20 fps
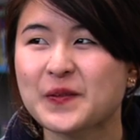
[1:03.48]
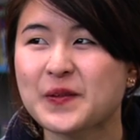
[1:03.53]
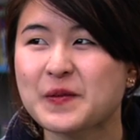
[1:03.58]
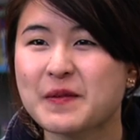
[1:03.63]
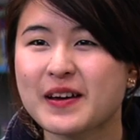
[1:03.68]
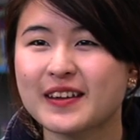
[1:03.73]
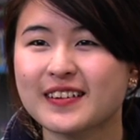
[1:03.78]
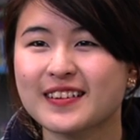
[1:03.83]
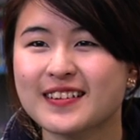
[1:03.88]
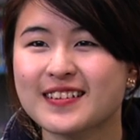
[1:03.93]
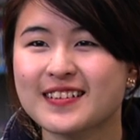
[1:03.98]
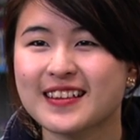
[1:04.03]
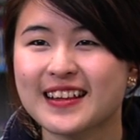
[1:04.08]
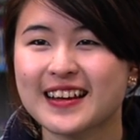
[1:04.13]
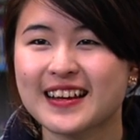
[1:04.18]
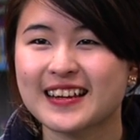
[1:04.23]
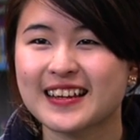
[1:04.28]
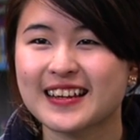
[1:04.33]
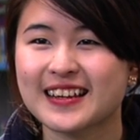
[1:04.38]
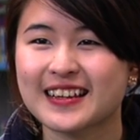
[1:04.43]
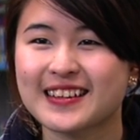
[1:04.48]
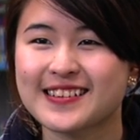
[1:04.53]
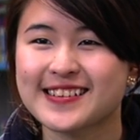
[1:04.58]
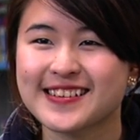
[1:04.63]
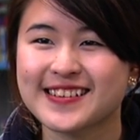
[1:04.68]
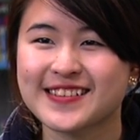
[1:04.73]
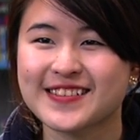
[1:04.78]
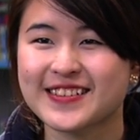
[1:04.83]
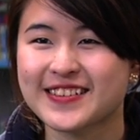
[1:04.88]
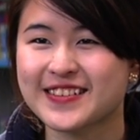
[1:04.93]
We met this lady and
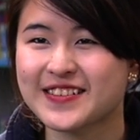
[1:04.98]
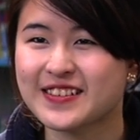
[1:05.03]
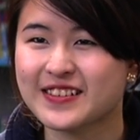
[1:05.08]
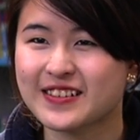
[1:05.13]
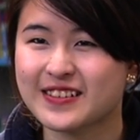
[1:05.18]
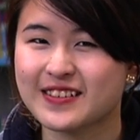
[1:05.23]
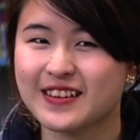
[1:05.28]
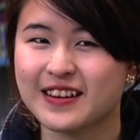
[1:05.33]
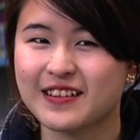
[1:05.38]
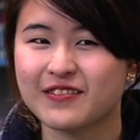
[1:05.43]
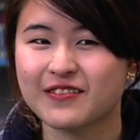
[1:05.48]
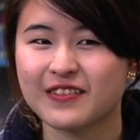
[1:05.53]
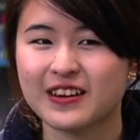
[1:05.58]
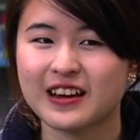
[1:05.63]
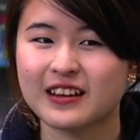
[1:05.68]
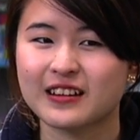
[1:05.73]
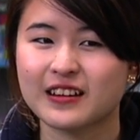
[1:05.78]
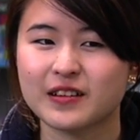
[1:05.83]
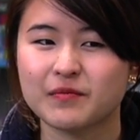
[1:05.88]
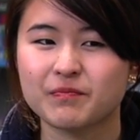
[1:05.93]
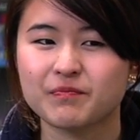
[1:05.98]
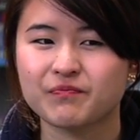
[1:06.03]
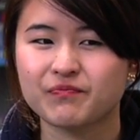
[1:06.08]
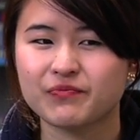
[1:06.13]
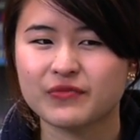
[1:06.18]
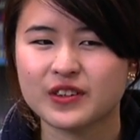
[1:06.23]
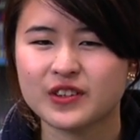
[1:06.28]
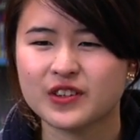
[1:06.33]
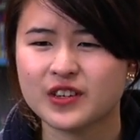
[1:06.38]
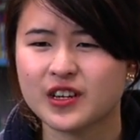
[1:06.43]
she introduced herself, and
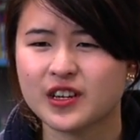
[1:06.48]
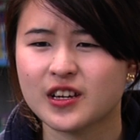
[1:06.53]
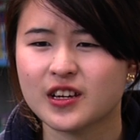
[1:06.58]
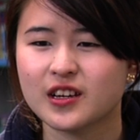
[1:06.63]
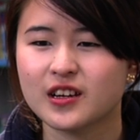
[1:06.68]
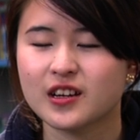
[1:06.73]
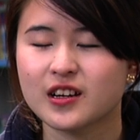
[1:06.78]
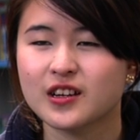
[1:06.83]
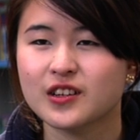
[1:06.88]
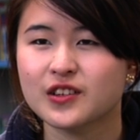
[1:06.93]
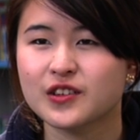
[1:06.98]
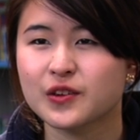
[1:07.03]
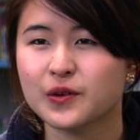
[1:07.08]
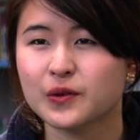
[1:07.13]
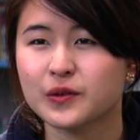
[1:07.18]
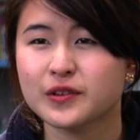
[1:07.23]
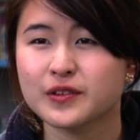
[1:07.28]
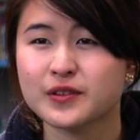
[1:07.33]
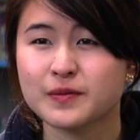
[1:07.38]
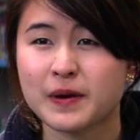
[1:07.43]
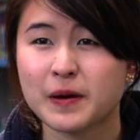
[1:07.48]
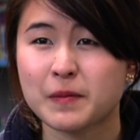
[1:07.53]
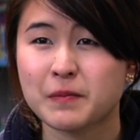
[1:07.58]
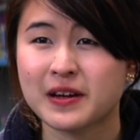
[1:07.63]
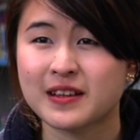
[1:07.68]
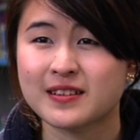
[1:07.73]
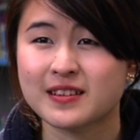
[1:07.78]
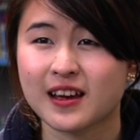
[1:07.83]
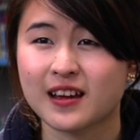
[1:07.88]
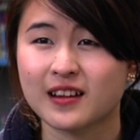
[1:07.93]
she told us about
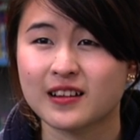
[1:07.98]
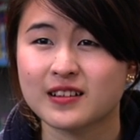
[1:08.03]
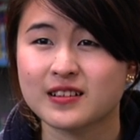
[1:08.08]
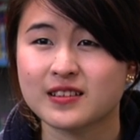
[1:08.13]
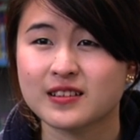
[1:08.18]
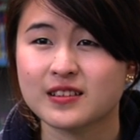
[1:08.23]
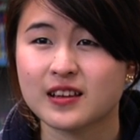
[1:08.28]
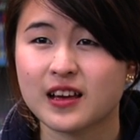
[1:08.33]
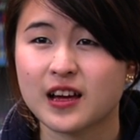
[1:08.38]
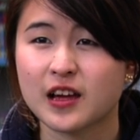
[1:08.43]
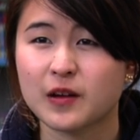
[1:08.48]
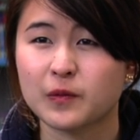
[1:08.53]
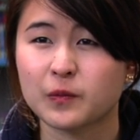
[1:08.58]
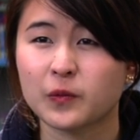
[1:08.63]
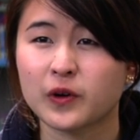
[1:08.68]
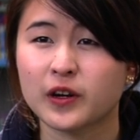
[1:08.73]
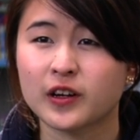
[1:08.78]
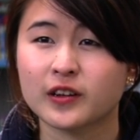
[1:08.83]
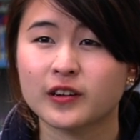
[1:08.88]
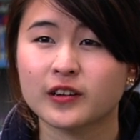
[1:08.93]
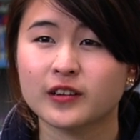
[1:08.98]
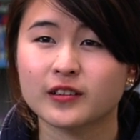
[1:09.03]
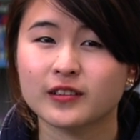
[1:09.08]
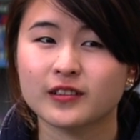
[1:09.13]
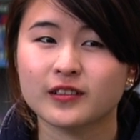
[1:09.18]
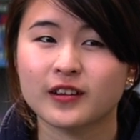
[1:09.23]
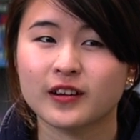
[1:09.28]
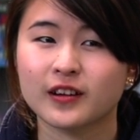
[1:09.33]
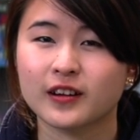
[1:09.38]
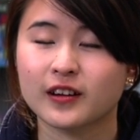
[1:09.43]
mandalas and
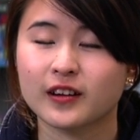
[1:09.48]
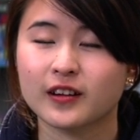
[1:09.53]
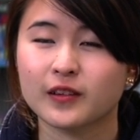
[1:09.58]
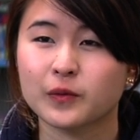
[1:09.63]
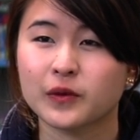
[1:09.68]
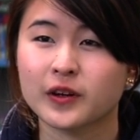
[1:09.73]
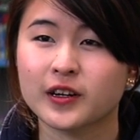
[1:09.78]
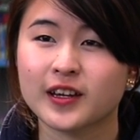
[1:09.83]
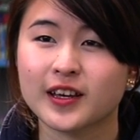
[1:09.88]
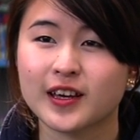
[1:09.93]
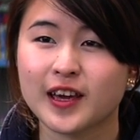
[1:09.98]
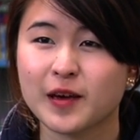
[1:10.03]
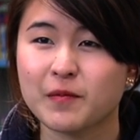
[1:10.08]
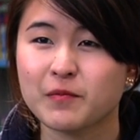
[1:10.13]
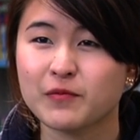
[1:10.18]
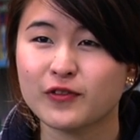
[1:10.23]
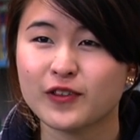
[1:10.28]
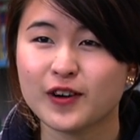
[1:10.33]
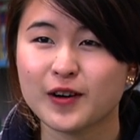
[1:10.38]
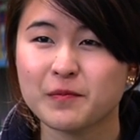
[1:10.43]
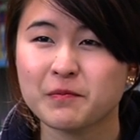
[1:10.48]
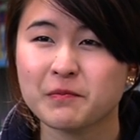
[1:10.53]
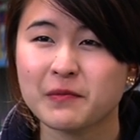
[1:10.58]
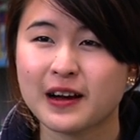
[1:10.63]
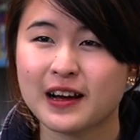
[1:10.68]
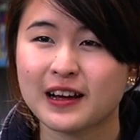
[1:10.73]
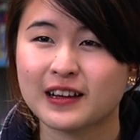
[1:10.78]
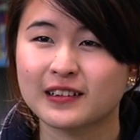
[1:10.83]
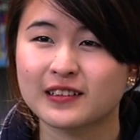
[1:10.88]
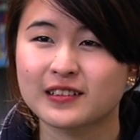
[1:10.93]
where they came from
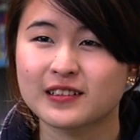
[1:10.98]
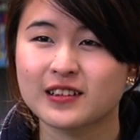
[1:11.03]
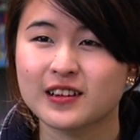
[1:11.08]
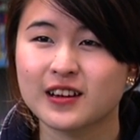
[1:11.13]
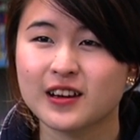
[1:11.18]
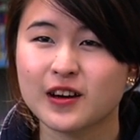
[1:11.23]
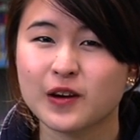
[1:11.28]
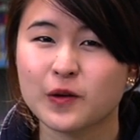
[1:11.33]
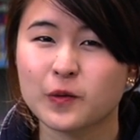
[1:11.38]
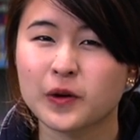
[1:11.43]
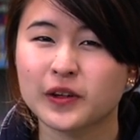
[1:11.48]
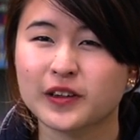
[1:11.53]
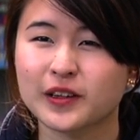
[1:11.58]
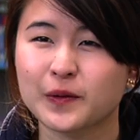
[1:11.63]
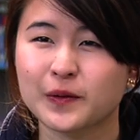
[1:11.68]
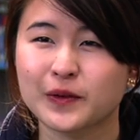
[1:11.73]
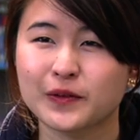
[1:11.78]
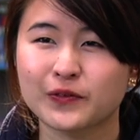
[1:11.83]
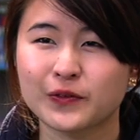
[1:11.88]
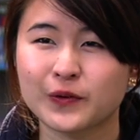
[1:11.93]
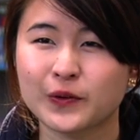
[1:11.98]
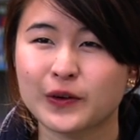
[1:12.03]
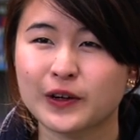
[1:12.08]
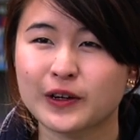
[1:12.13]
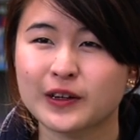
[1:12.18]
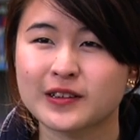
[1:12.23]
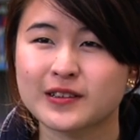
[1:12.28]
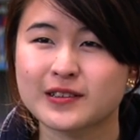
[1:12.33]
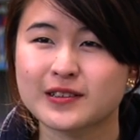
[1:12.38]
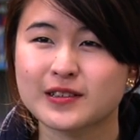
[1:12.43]
and what they were for,
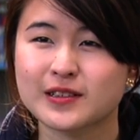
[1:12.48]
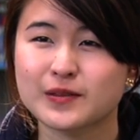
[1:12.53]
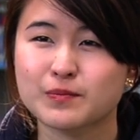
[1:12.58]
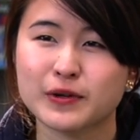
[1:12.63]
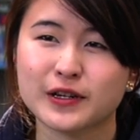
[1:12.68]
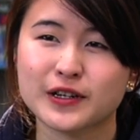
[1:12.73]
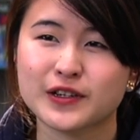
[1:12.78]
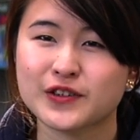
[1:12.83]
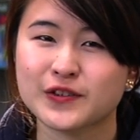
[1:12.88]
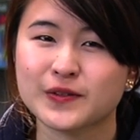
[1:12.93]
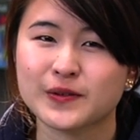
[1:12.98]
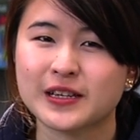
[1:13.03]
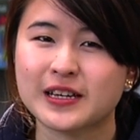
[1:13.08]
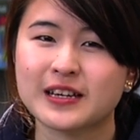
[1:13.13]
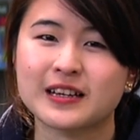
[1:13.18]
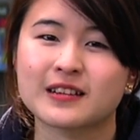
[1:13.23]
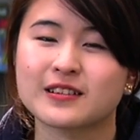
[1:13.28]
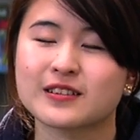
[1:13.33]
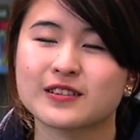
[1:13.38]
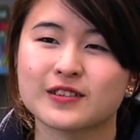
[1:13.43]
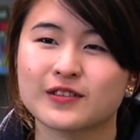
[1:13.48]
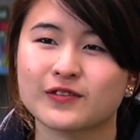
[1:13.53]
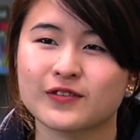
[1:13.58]
and spiritually and stuff